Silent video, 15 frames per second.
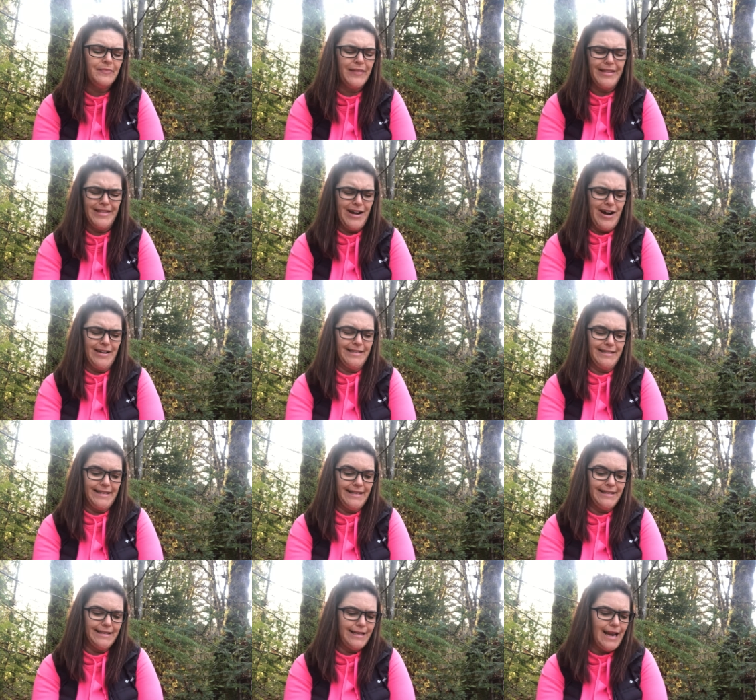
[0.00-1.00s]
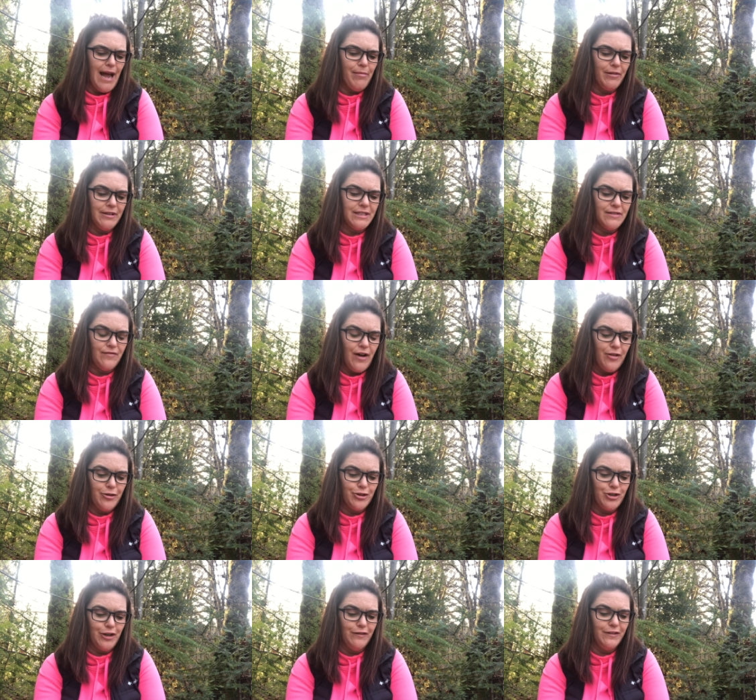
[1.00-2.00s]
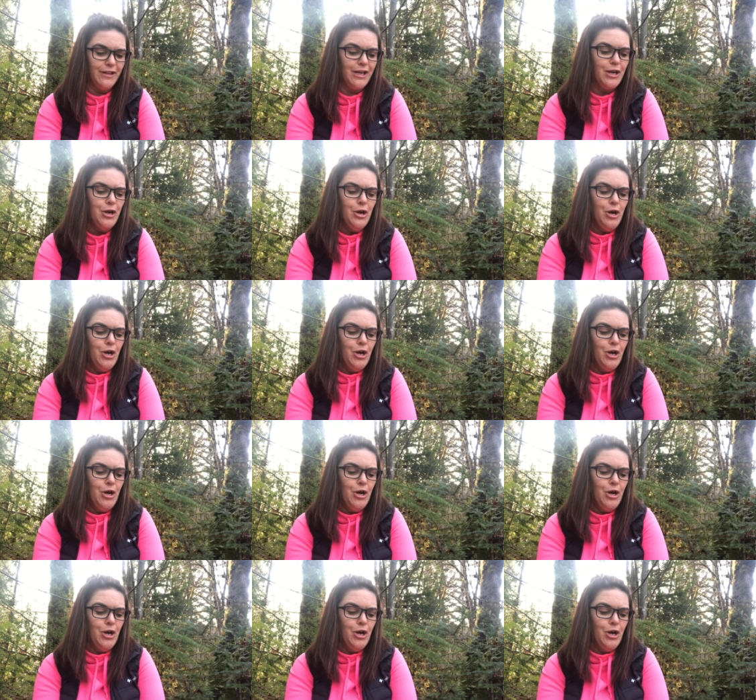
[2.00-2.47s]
Nonsense, said Abilene's father jovially.